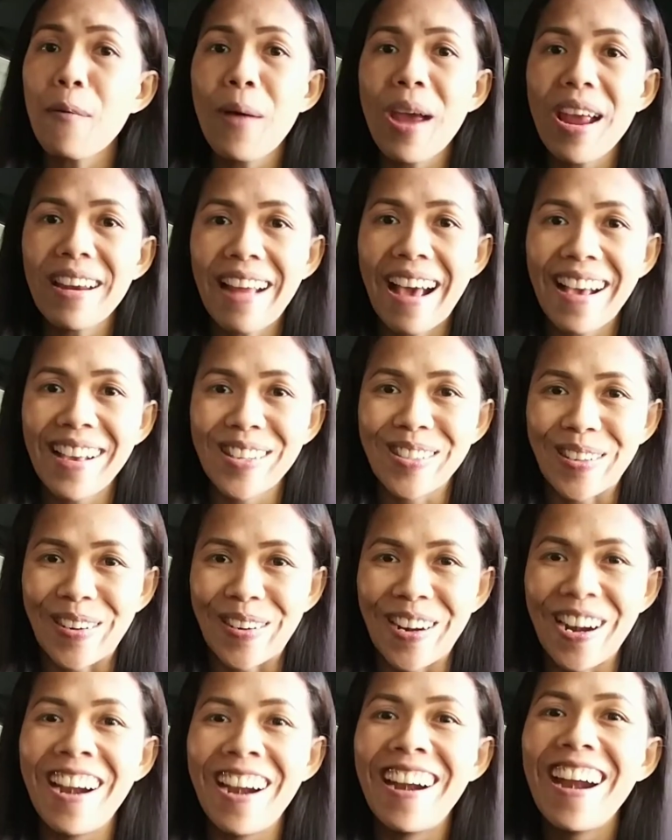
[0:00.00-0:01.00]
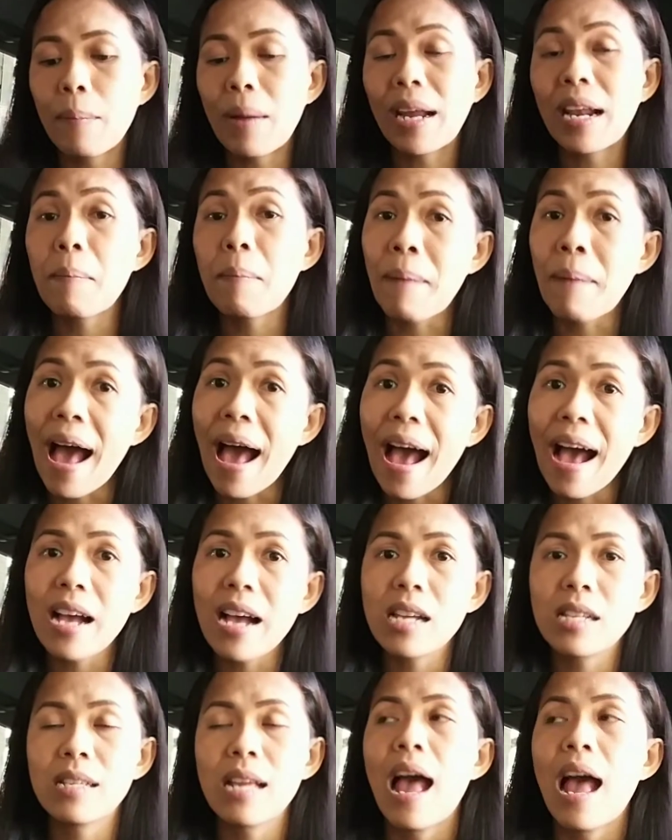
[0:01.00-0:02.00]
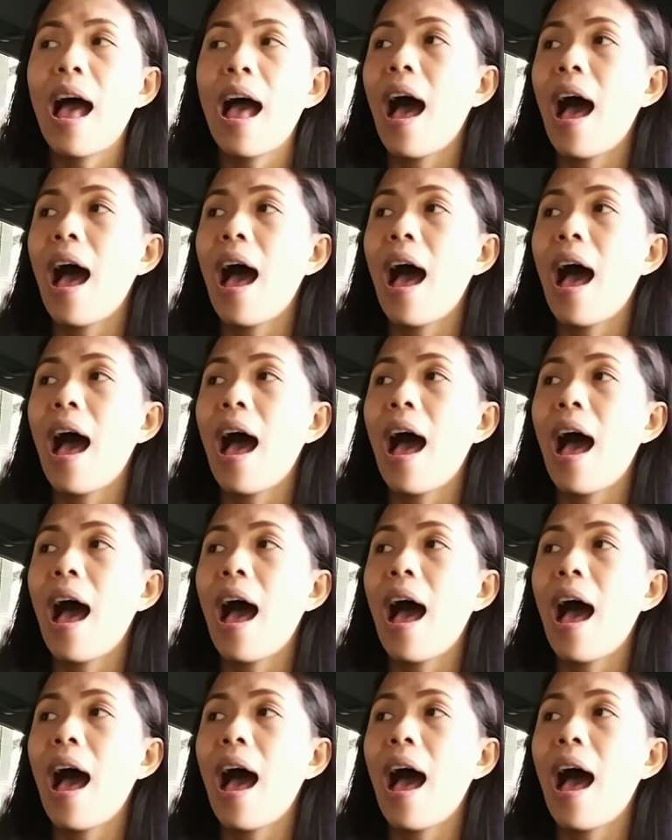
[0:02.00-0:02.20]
way nicer. And I passed.